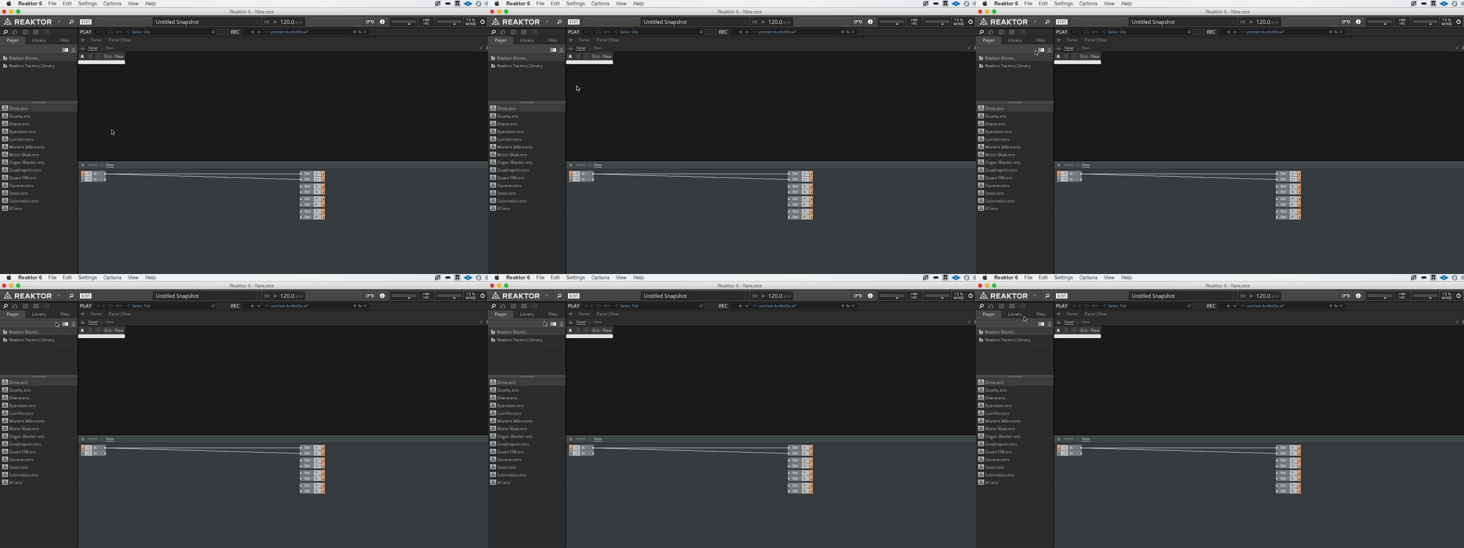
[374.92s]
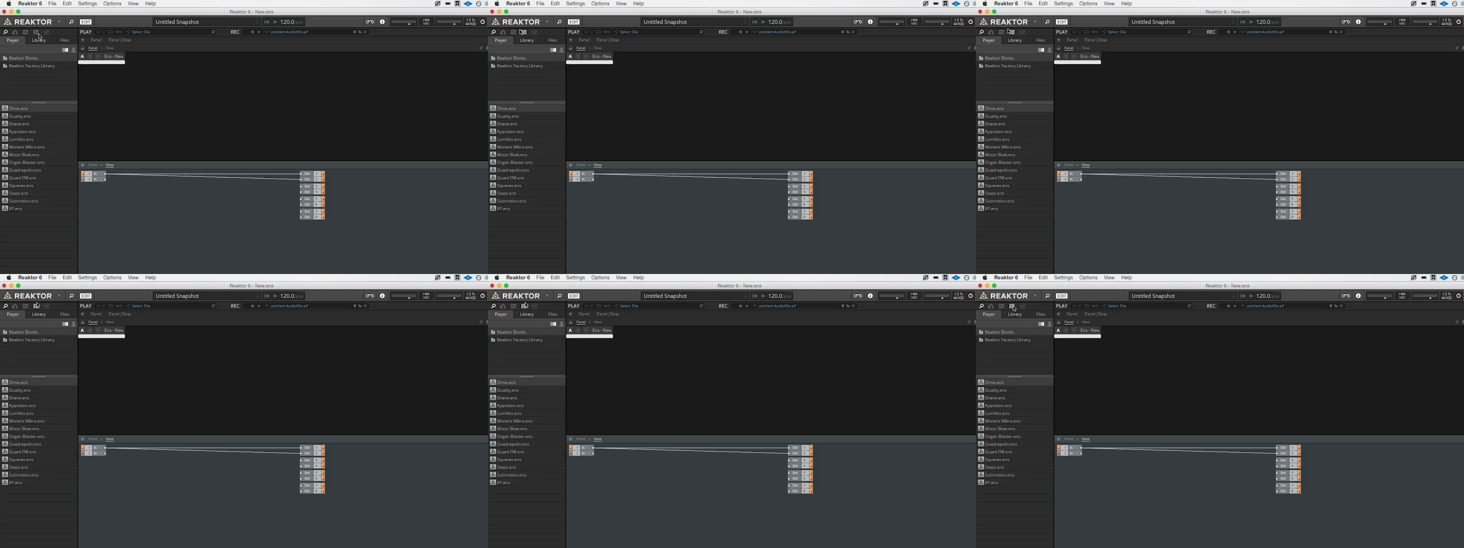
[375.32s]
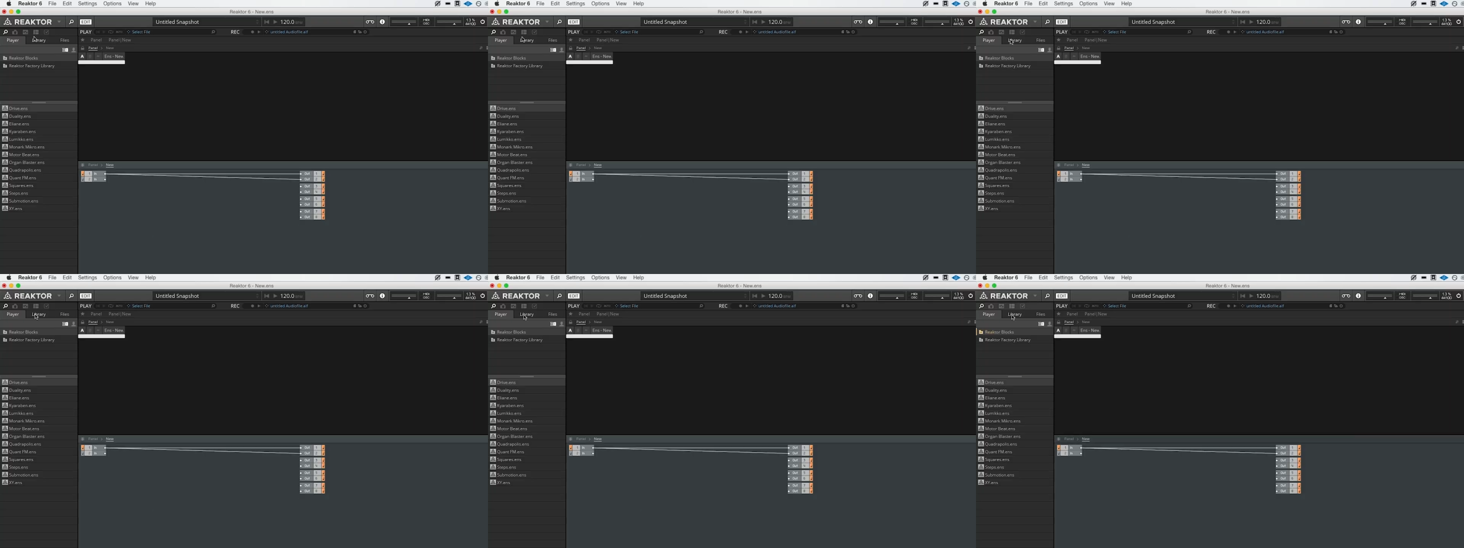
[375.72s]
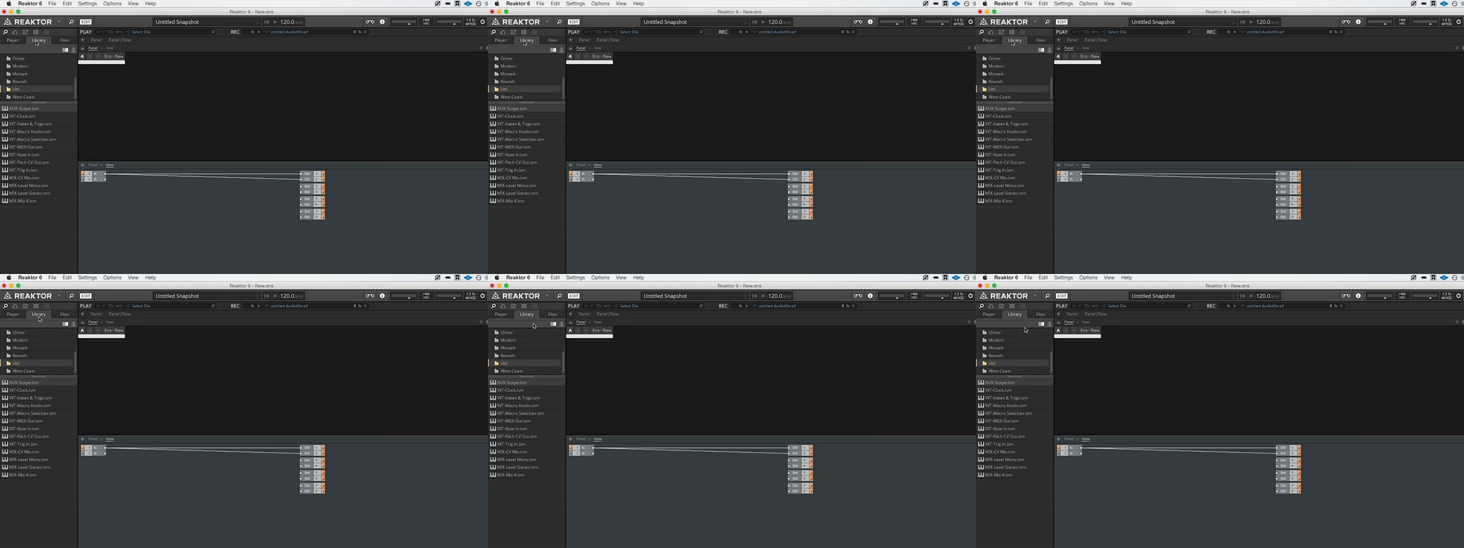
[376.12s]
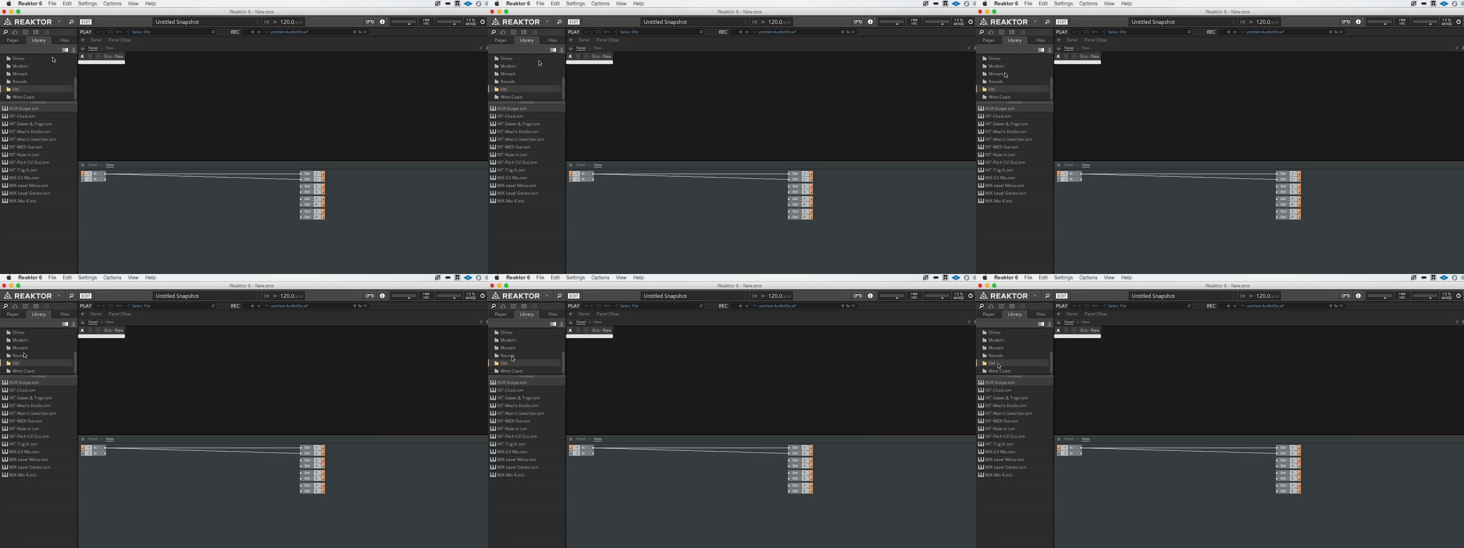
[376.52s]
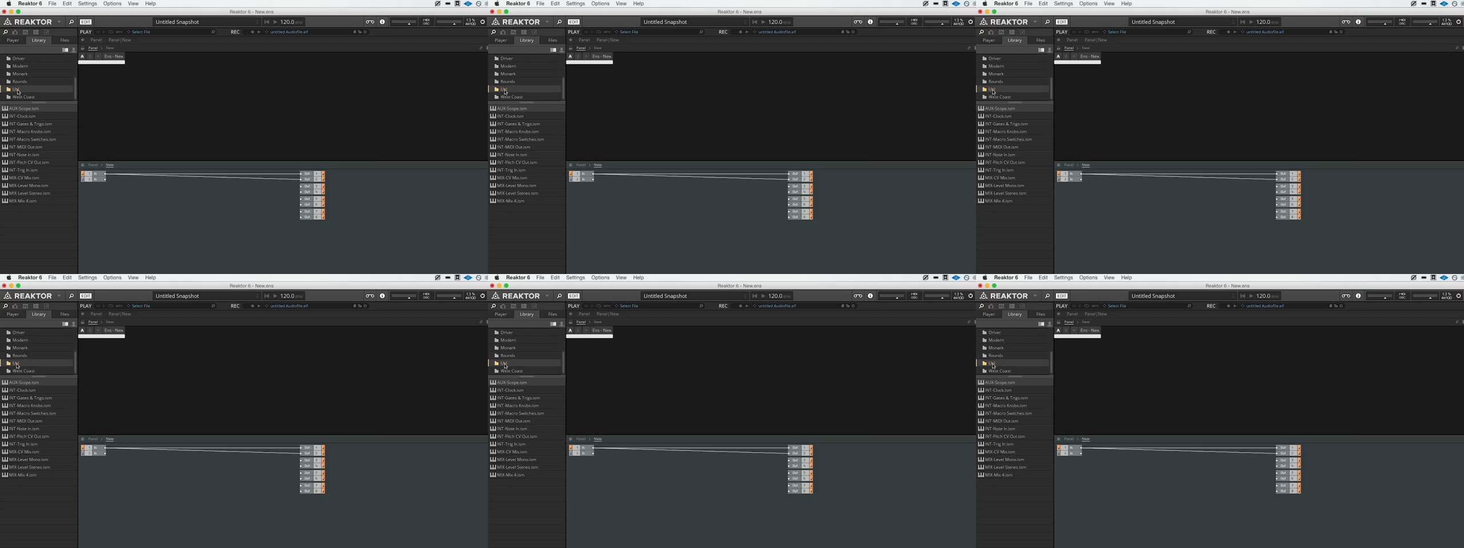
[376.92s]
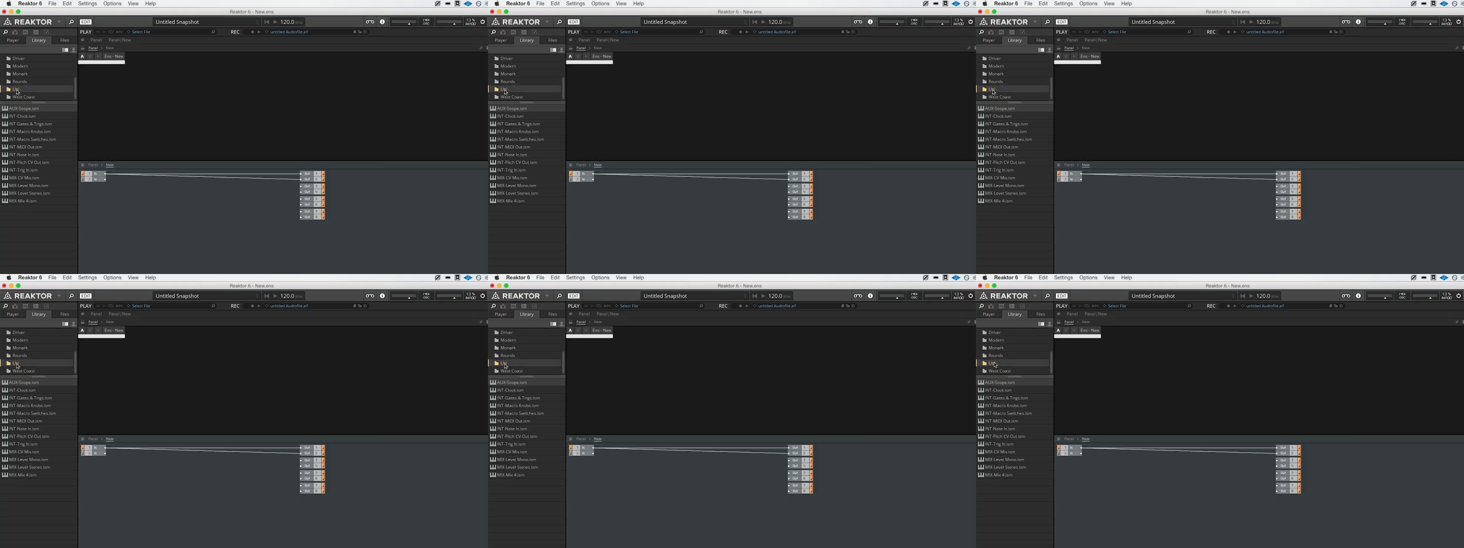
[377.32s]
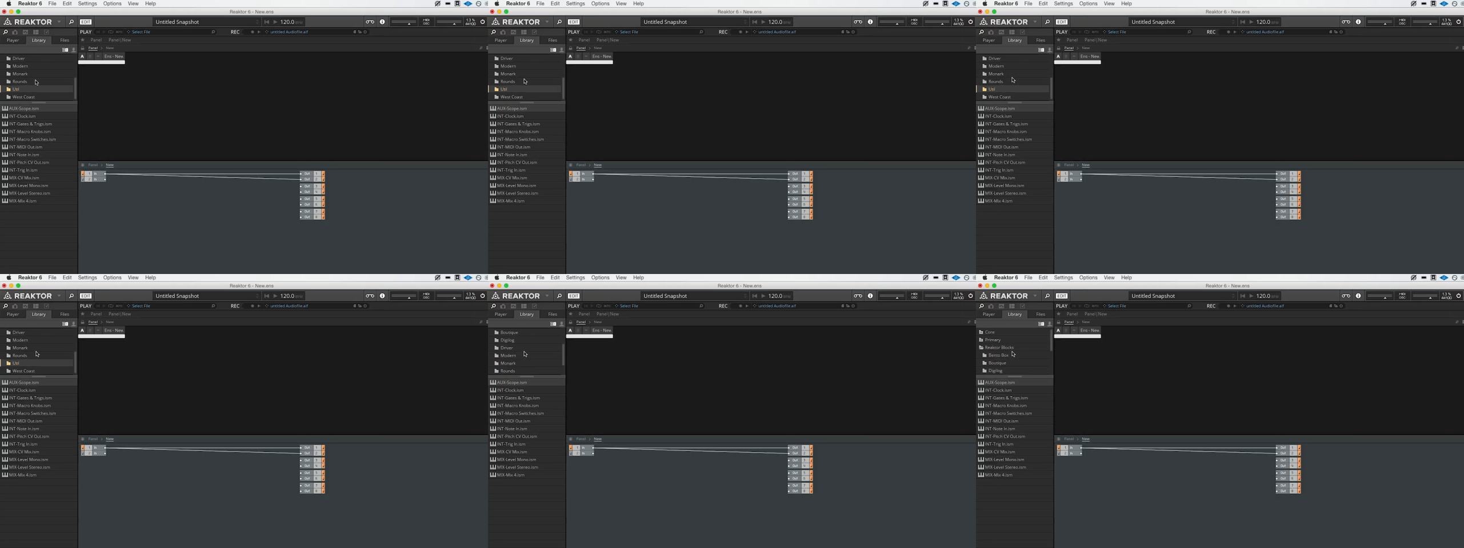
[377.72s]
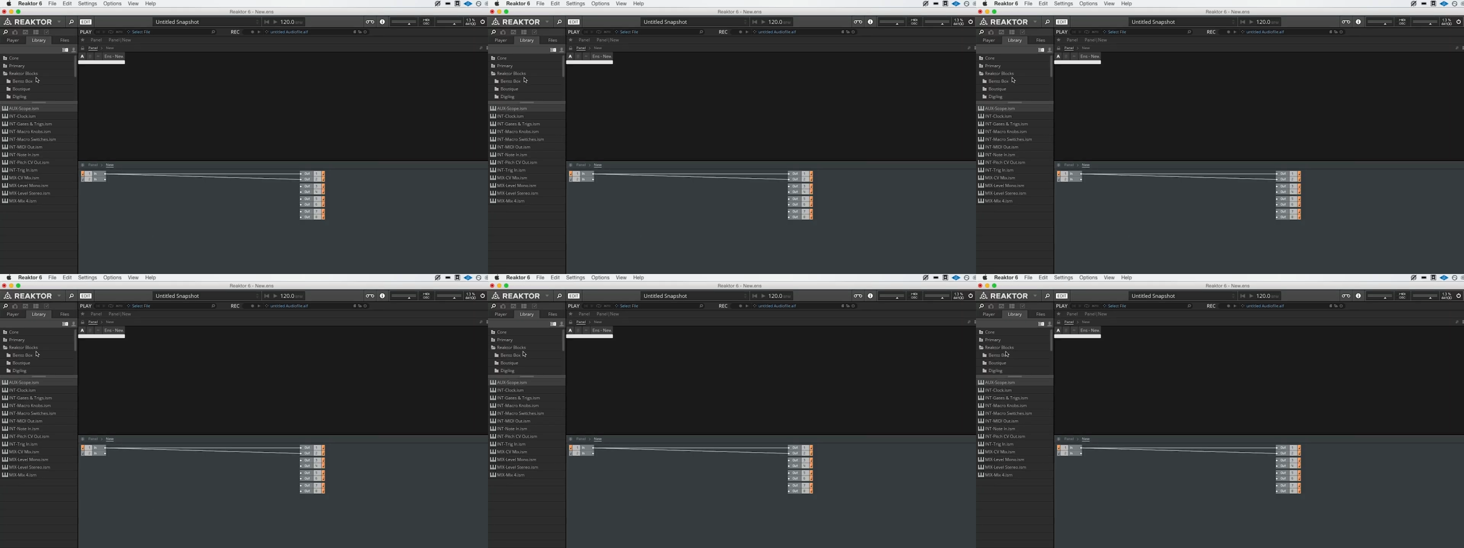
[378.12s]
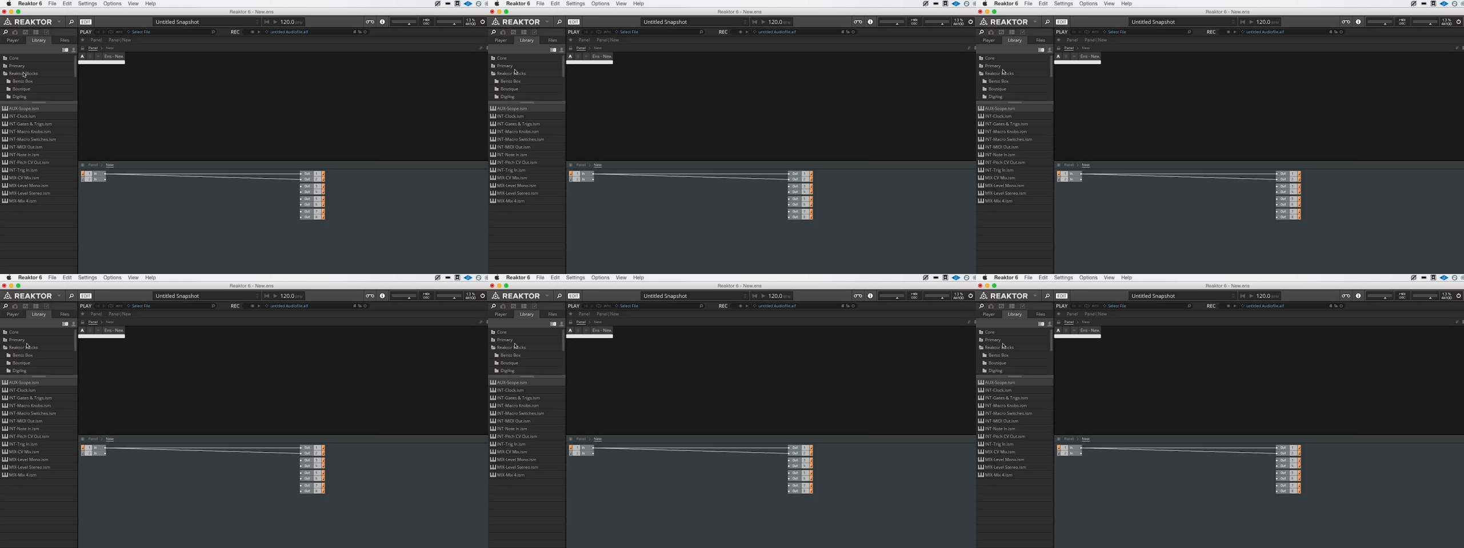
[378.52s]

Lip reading: (no speaker visible)